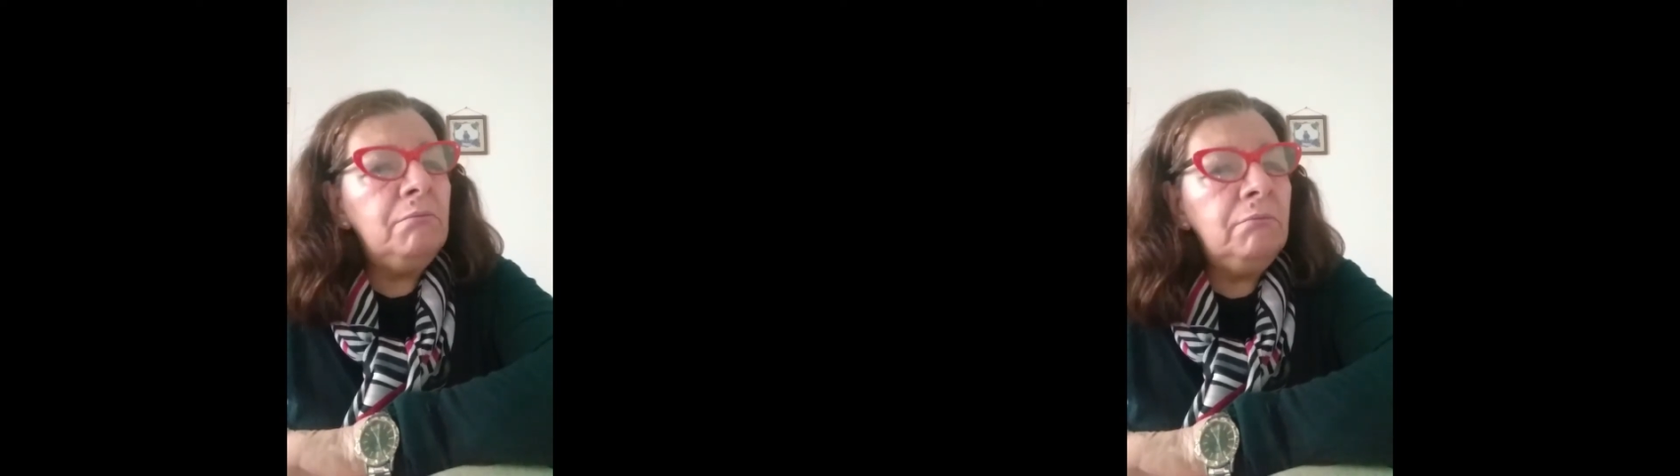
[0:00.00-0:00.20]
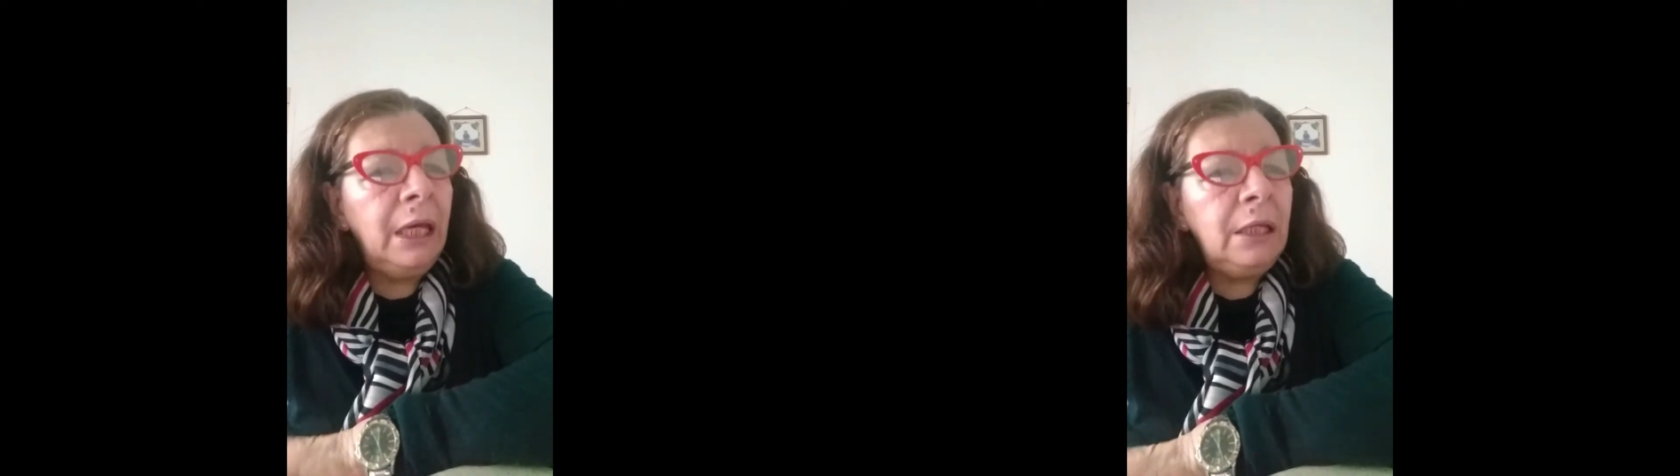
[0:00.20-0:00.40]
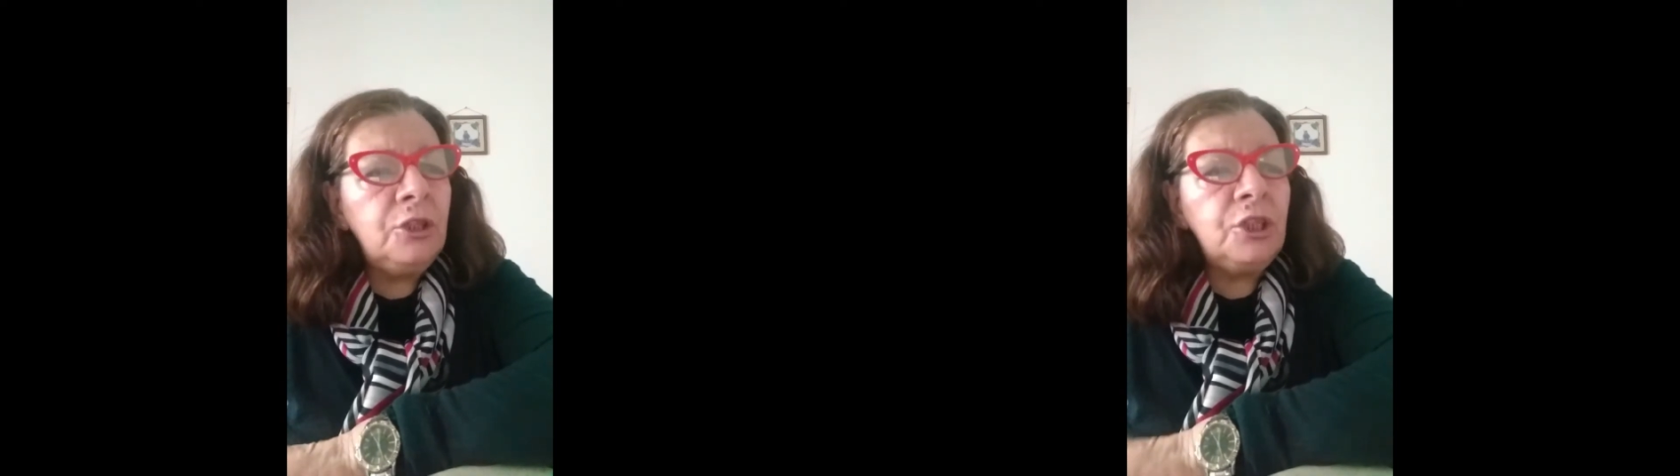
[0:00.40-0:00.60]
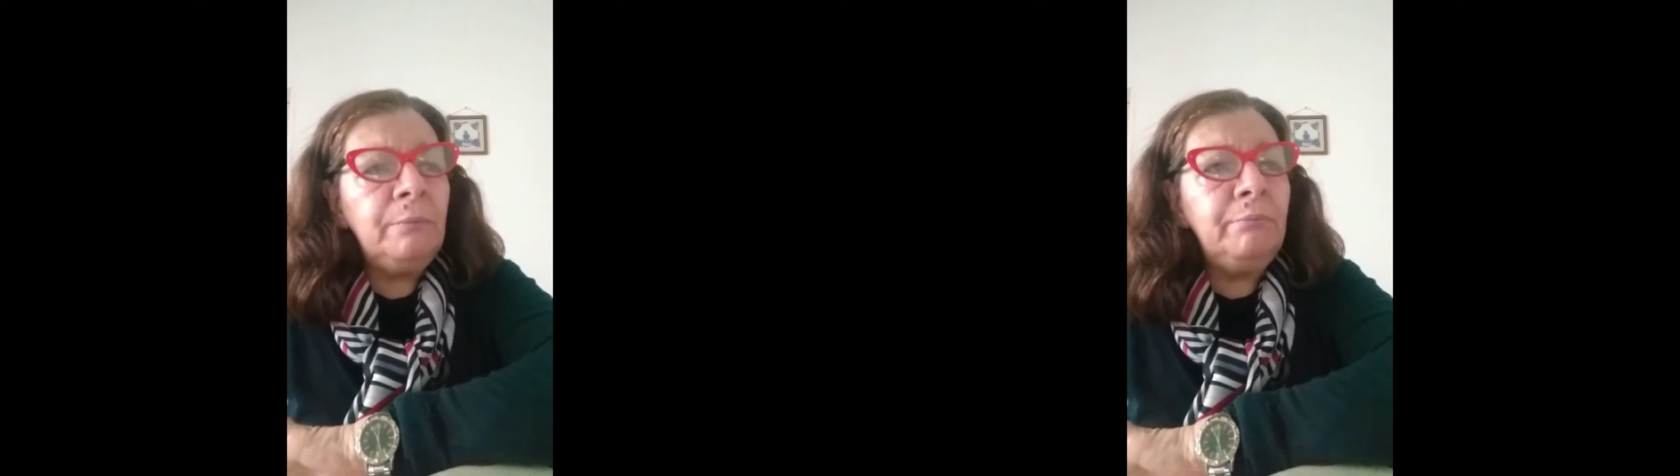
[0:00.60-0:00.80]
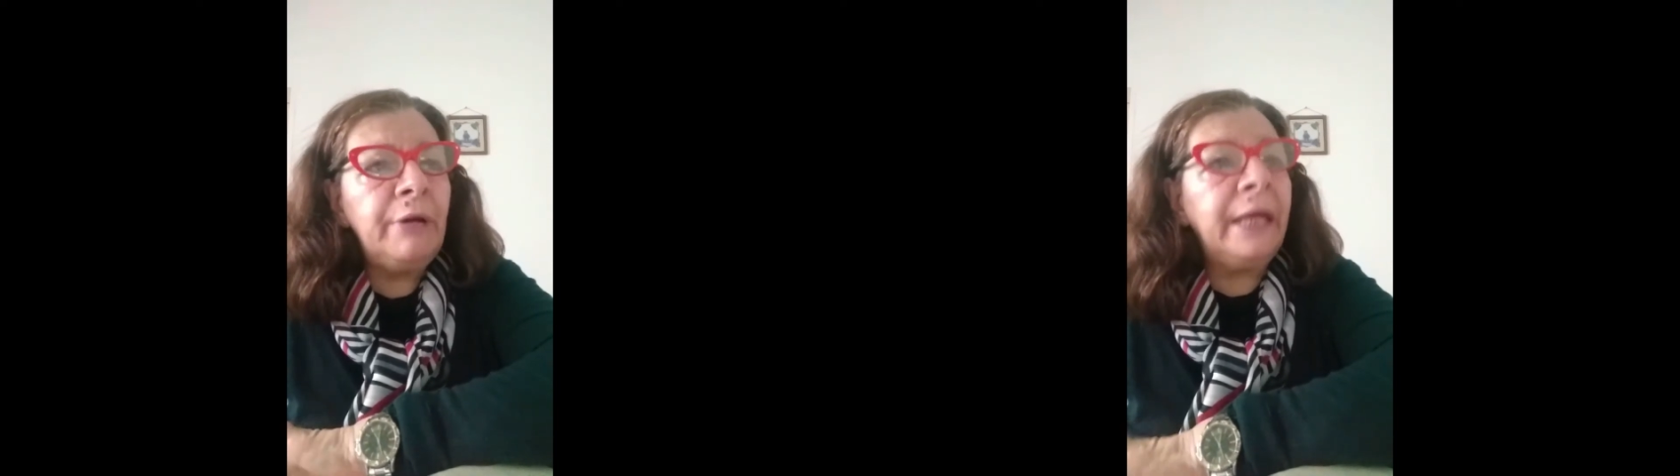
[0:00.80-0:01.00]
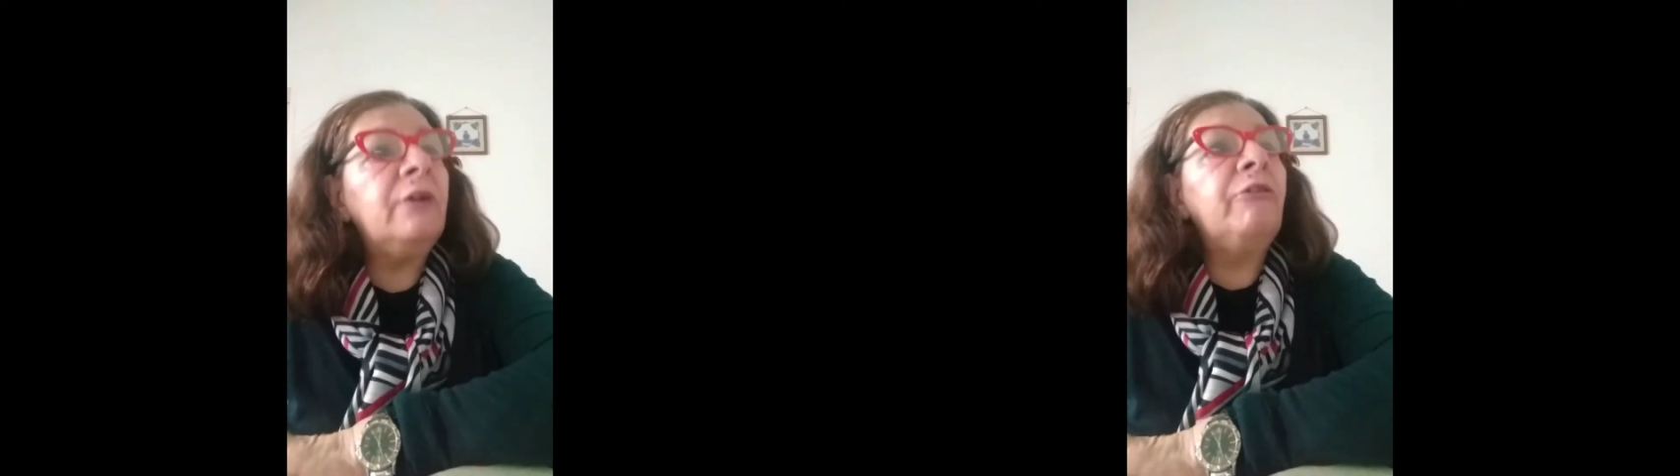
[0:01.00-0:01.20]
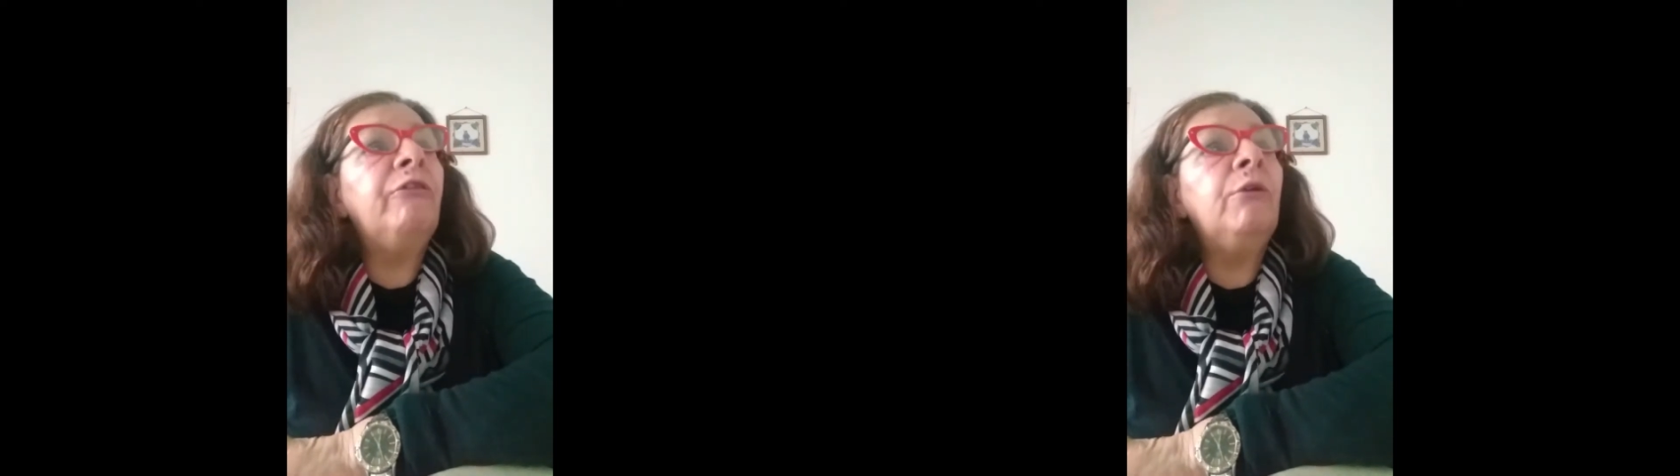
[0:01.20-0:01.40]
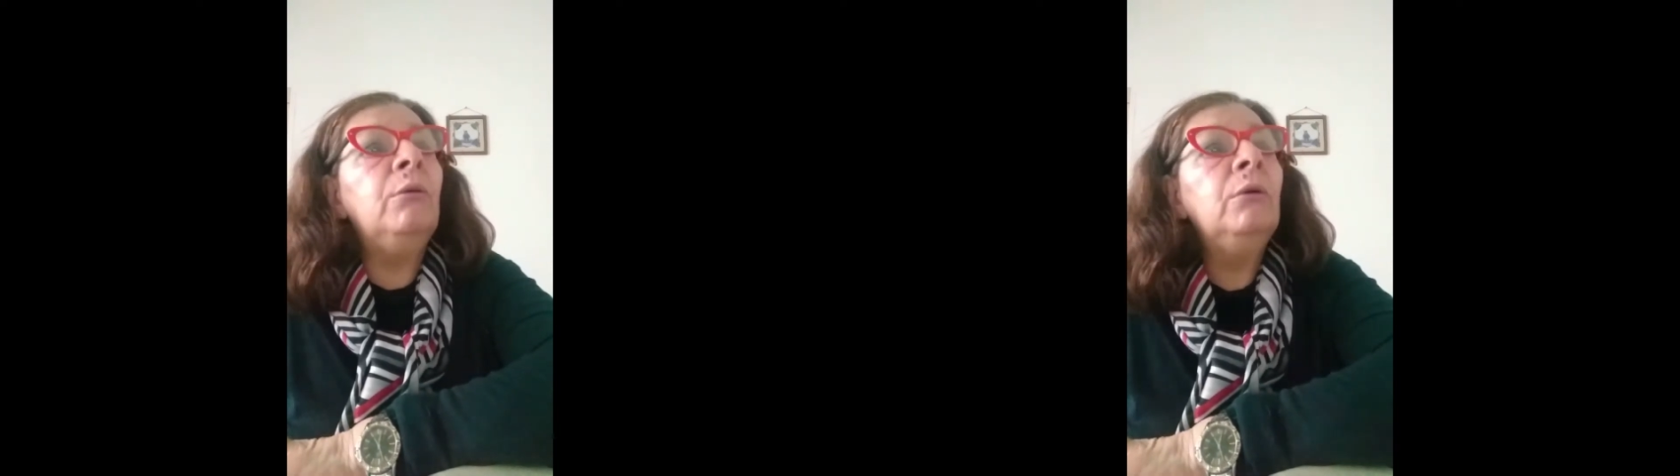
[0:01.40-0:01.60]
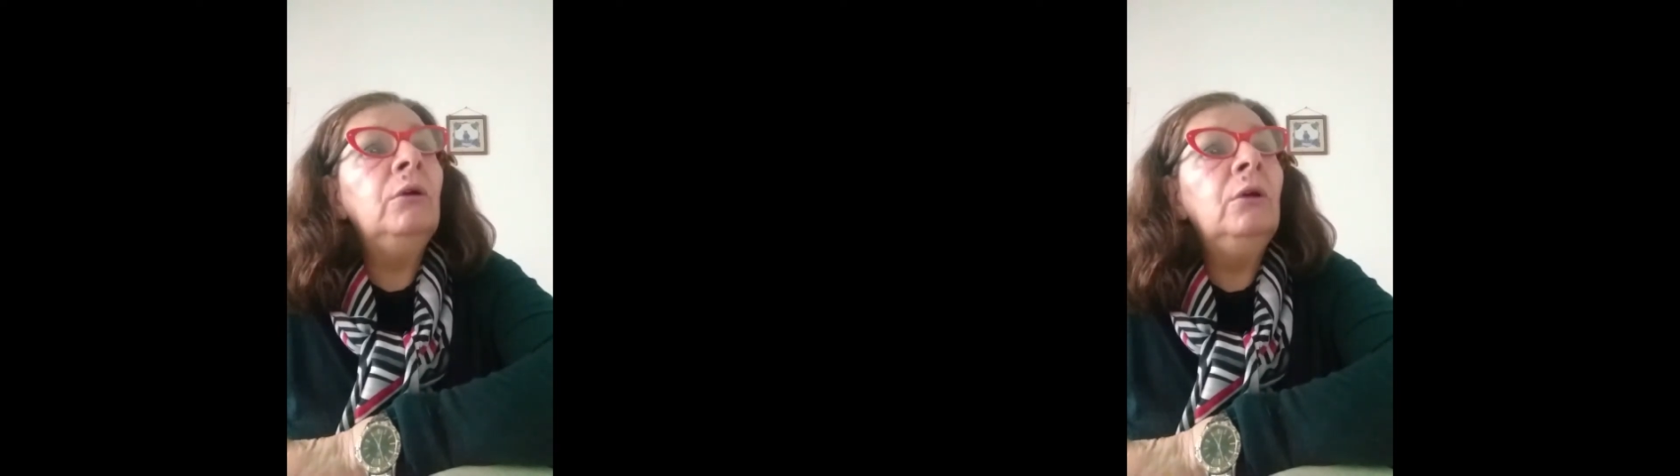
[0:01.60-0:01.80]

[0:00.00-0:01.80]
major breakthrough.